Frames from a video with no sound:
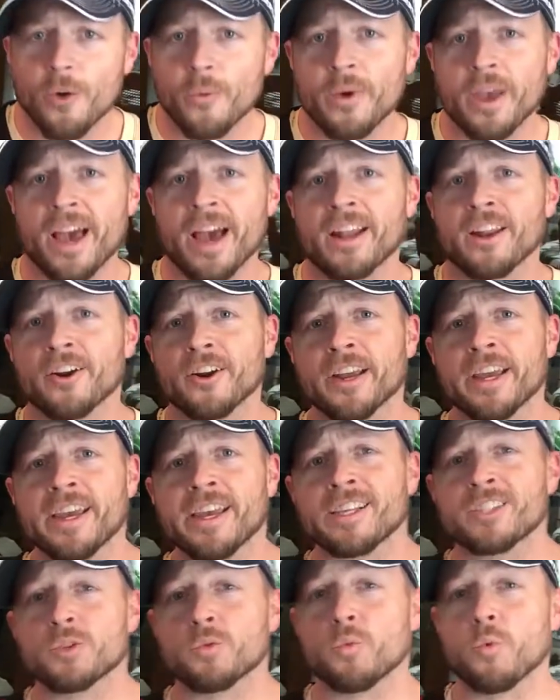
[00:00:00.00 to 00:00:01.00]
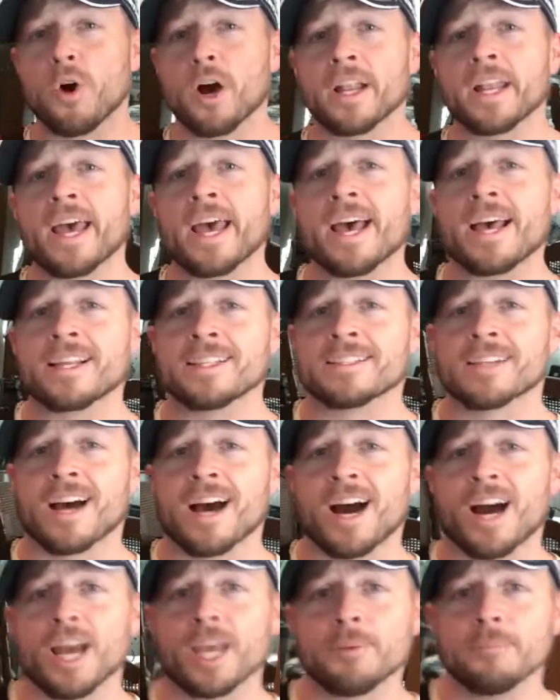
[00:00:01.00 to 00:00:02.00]
We add our eggs one at a
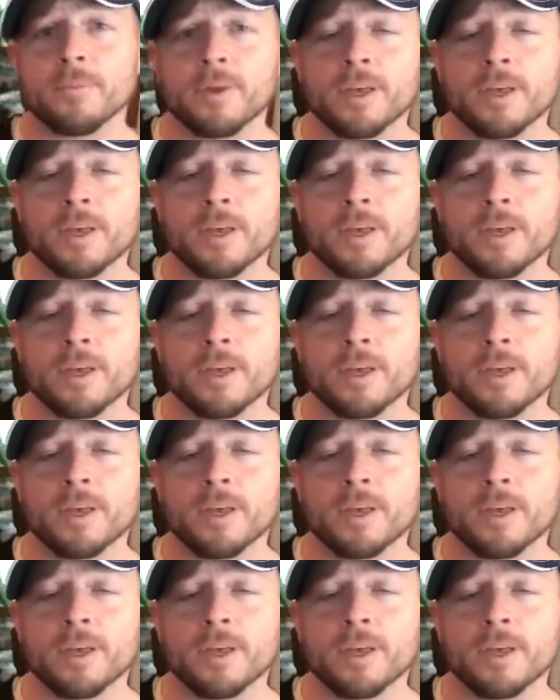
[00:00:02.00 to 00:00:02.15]
time.